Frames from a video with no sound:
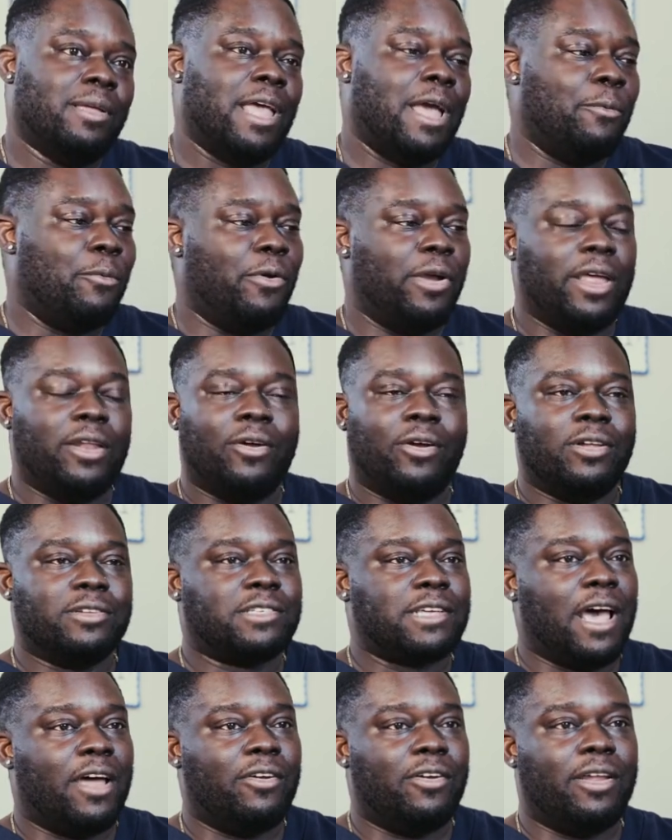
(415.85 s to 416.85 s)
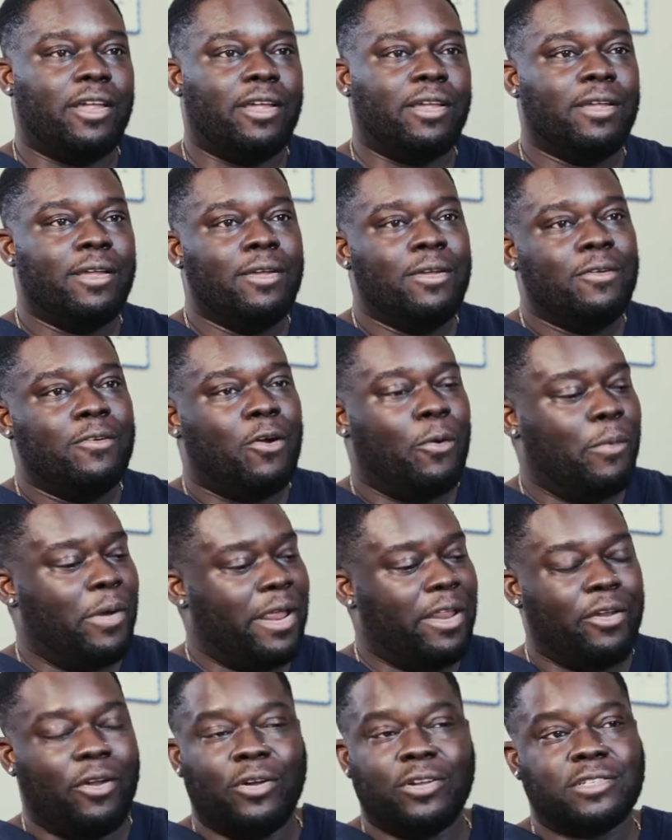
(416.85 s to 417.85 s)
And we're in on Saturday, or
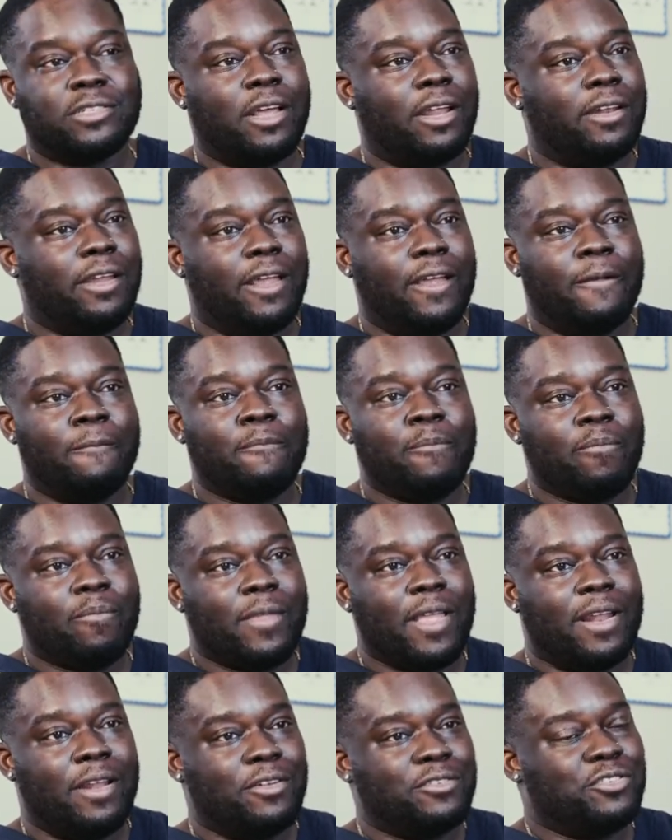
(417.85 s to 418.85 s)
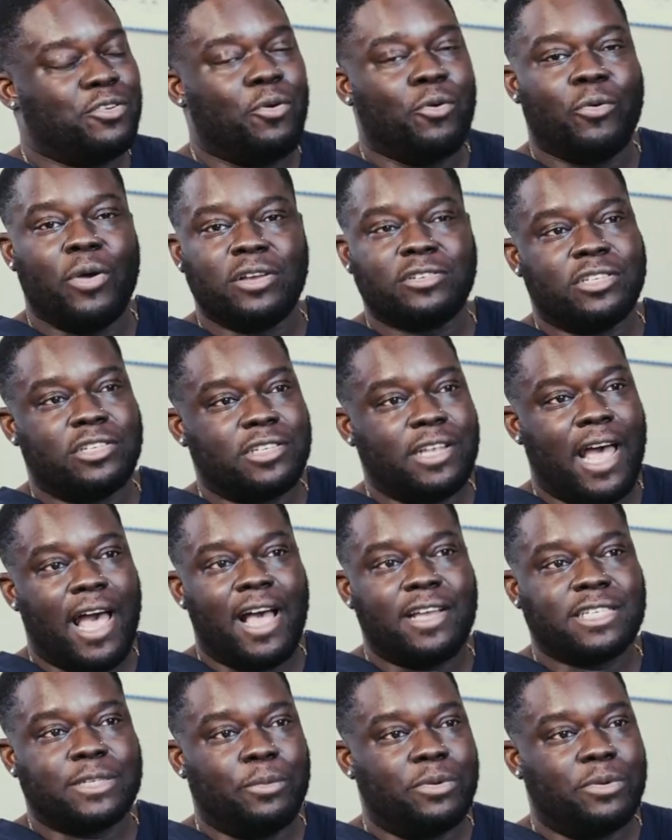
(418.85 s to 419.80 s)
we're in on Sunday. And there's no questions asked.